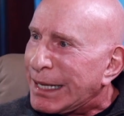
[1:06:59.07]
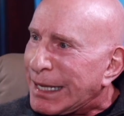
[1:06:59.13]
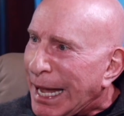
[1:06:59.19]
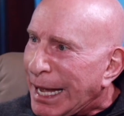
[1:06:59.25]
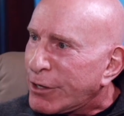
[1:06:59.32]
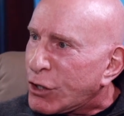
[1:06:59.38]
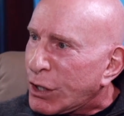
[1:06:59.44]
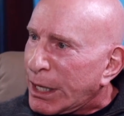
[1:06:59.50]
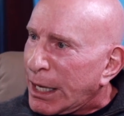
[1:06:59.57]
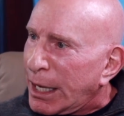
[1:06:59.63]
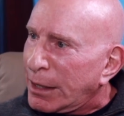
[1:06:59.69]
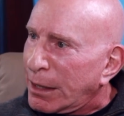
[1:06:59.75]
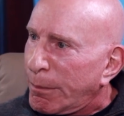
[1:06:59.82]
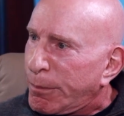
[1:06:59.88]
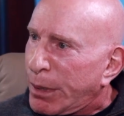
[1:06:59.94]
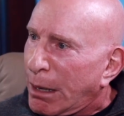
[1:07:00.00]
that
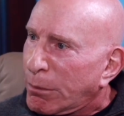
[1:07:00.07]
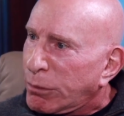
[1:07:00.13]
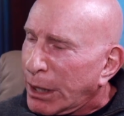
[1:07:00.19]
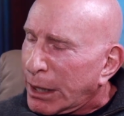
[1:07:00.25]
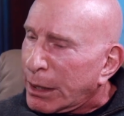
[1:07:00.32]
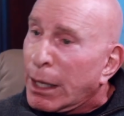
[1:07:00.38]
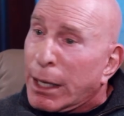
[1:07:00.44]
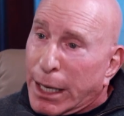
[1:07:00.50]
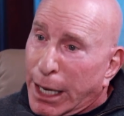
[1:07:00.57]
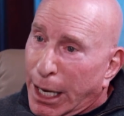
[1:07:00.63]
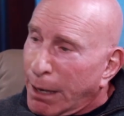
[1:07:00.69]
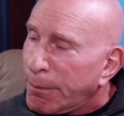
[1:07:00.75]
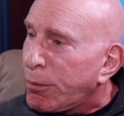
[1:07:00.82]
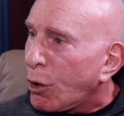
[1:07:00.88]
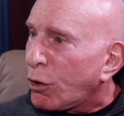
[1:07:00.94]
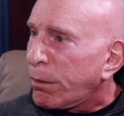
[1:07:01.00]
educate the public
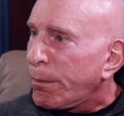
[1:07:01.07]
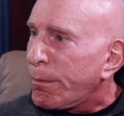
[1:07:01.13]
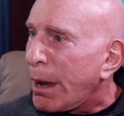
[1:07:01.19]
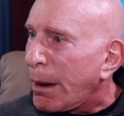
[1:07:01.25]
in both